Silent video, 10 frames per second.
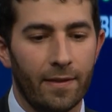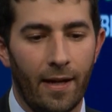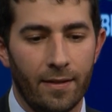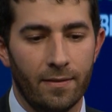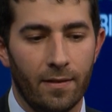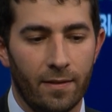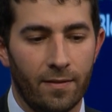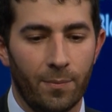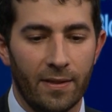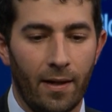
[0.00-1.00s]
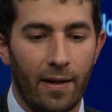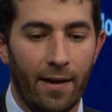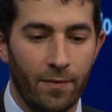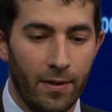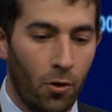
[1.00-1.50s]
that is something that
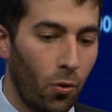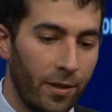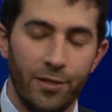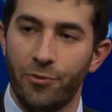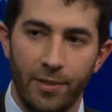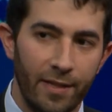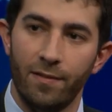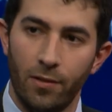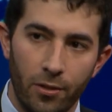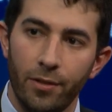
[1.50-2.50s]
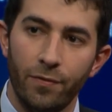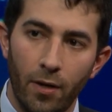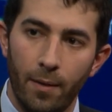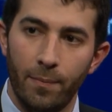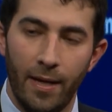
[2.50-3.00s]
the whole industry needs to learn
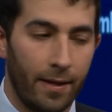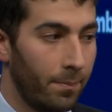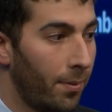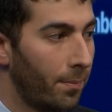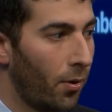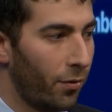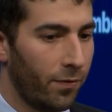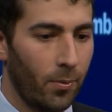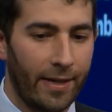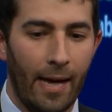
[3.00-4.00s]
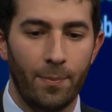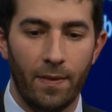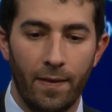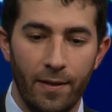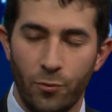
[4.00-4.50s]
from, both from what
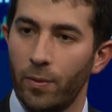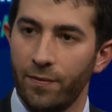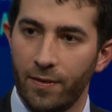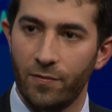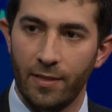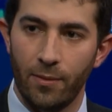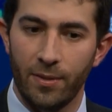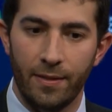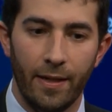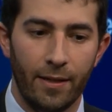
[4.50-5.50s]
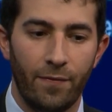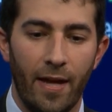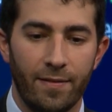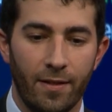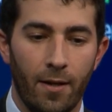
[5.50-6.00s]
happened in 2015 with daily
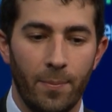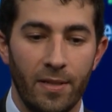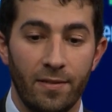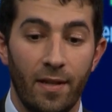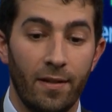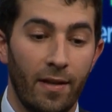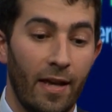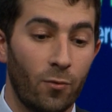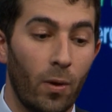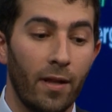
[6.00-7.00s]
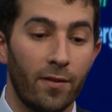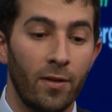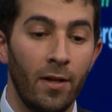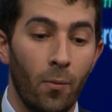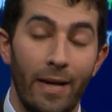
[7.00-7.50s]
fantasy companies, and as well as
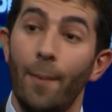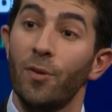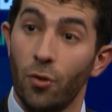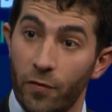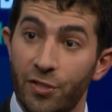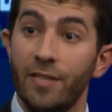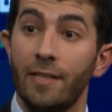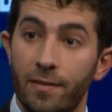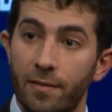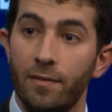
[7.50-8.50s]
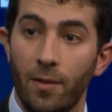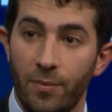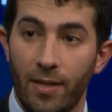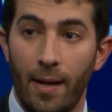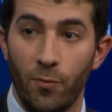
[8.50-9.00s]
what happens overseas
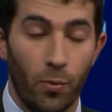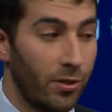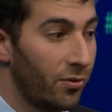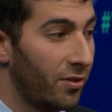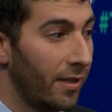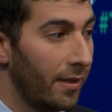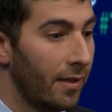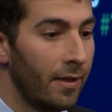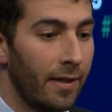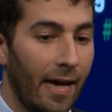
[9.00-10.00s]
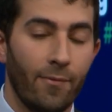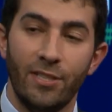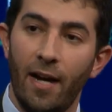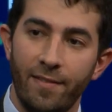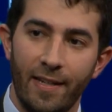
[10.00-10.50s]
sometimes, where you see
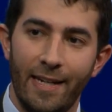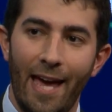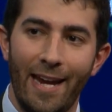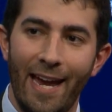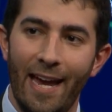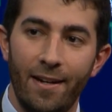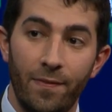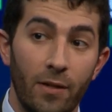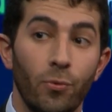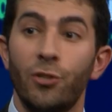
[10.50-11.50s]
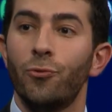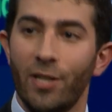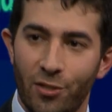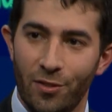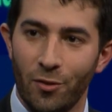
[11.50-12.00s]
advertising get out of hand and then
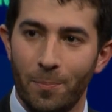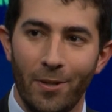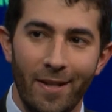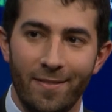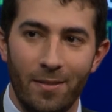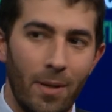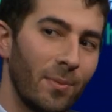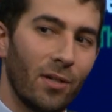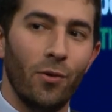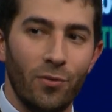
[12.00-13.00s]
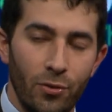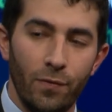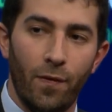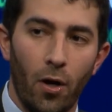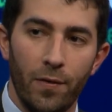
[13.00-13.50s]
restrictions are placed and maybe it goes too
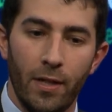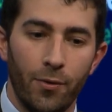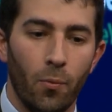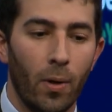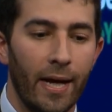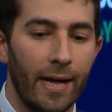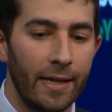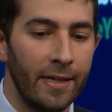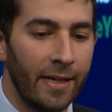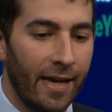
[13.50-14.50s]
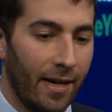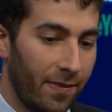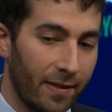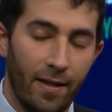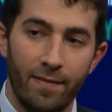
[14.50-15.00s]
far the other way. And I
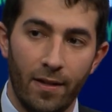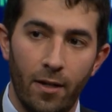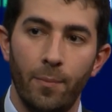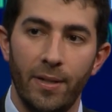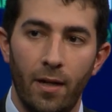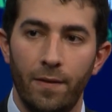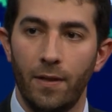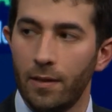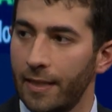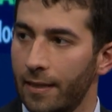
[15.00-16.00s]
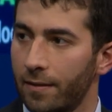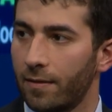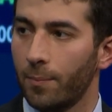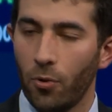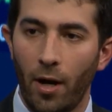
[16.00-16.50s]
think that's incumbent on the leagues,
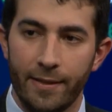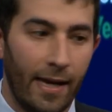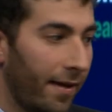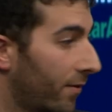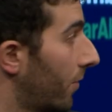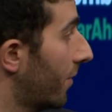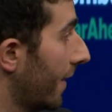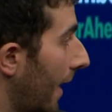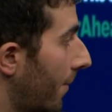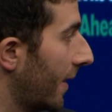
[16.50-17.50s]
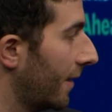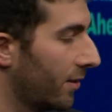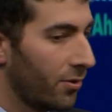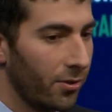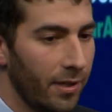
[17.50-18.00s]
the broadcasters, the gaming
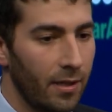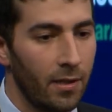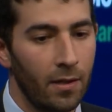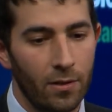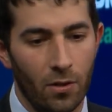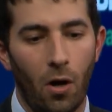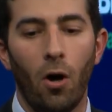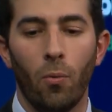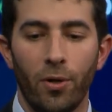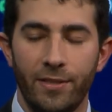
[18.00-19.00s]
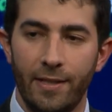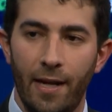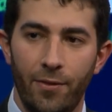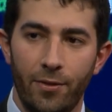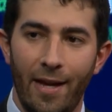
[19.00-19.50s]
industry to all work
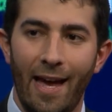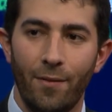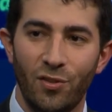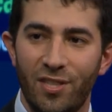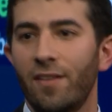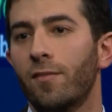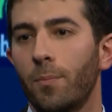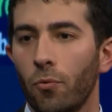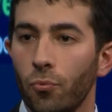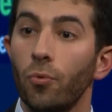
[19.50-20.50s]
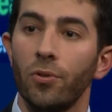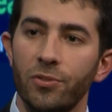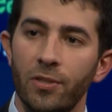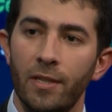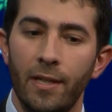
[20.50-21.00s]
together to have sensible
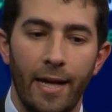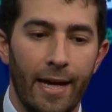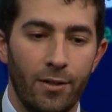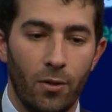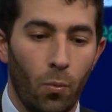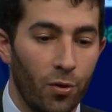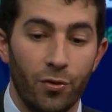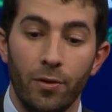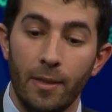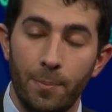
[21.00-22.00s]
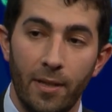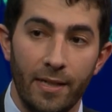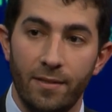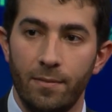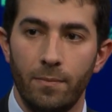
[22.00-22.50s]
rules. And, you know, we'll certainly
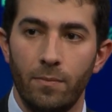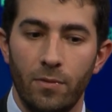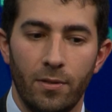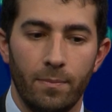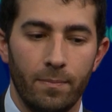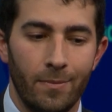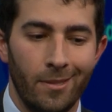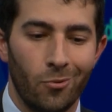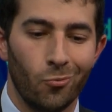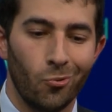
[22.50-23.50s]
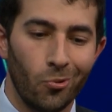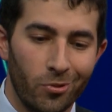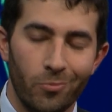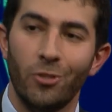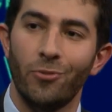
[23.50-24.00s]
place some rules
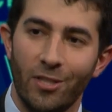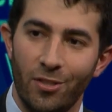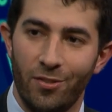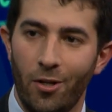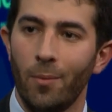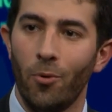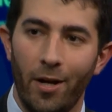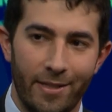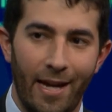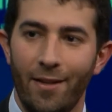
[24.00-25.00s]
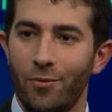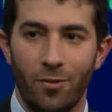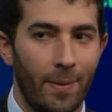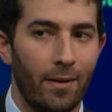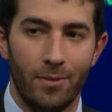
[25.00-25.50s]
and restrictions on our broadcasters
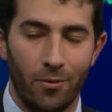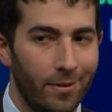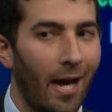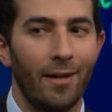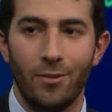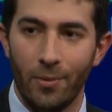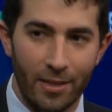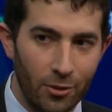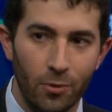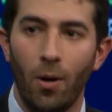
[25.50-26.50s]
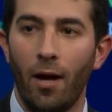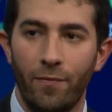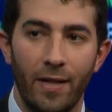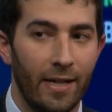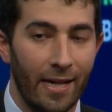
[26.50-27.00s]
about, you know, not doing it too
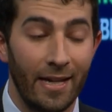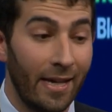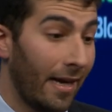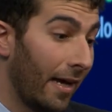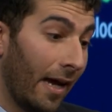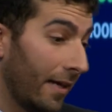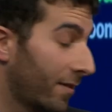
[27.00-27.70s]
often, and I